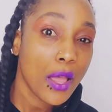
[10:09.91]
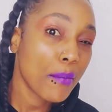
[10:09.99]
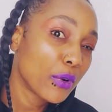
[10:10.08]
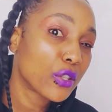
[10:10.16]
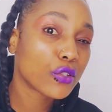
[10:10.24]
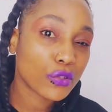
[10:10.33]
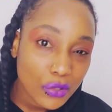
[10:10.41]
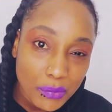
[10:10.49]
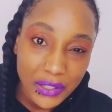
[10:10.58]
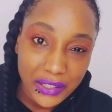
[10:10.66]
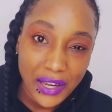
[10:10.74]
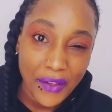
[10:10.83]
But too
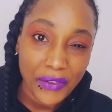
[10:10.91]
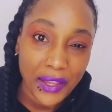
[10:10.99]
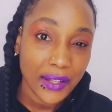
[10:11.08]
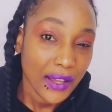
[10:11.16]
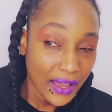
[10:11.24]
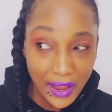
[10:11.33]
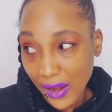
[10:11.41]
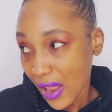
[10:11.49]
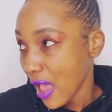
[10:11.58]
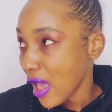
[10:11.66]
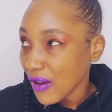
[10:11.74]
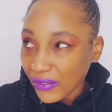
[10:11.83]
much of it and
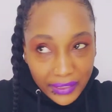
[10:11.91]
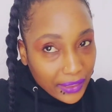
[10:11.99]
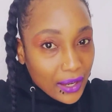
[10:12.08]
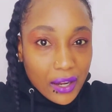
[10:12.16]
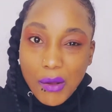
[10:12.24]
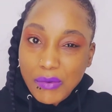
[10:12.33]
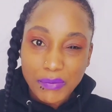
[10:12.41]
everything comes